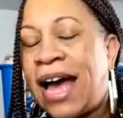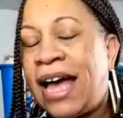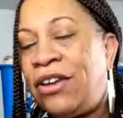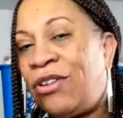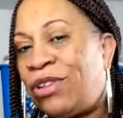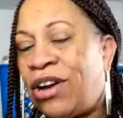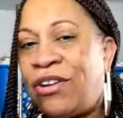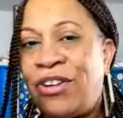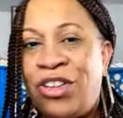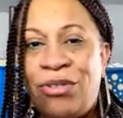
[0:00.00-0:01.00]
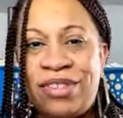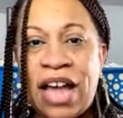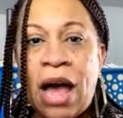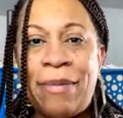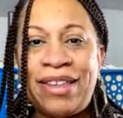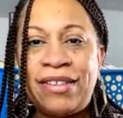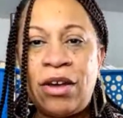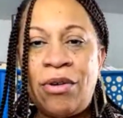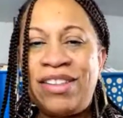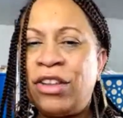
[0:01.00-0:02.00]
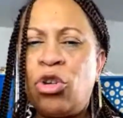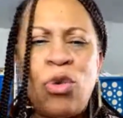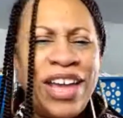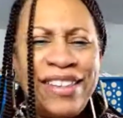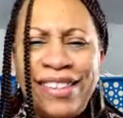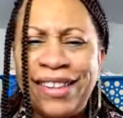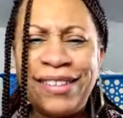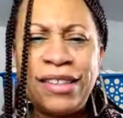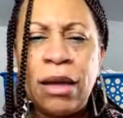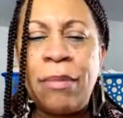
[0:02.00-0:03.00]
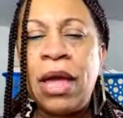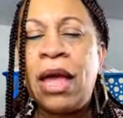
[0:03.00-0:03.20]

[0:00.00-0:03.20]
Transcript: I no longer use comment sold. It's a great system.